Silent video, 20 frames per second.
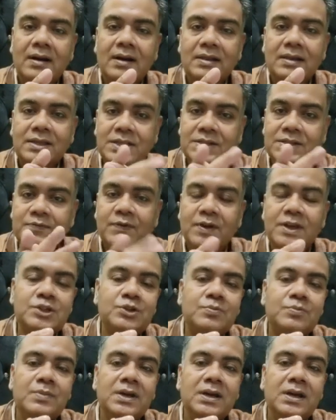This
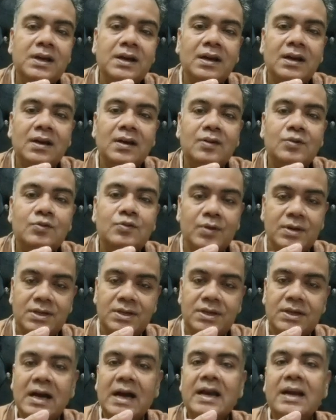fetched me
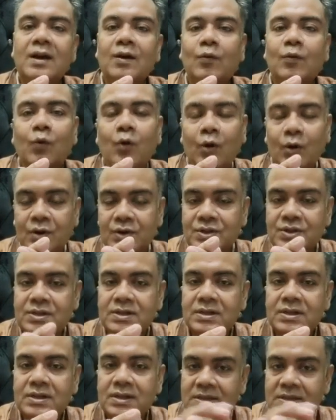29 awards.